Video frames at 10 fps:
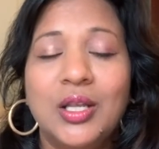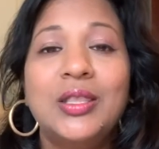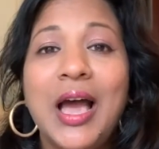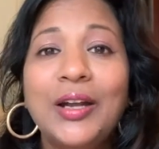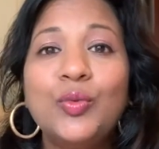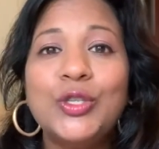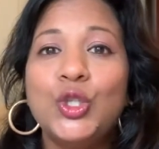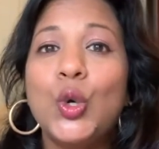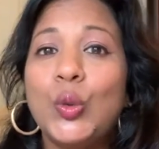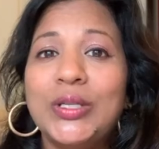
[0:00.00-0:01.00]
That was
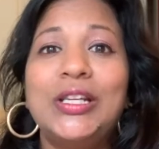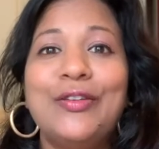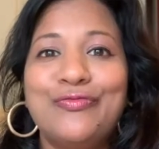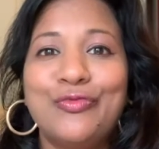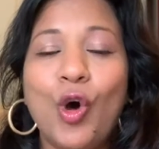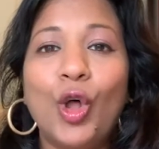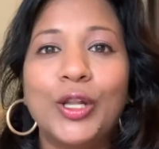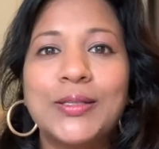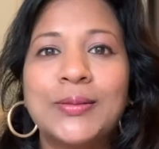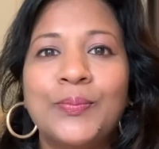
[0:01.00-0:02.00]
totally
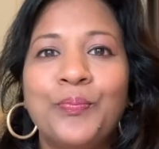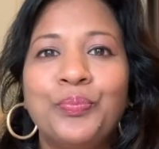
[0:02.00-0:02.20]
false.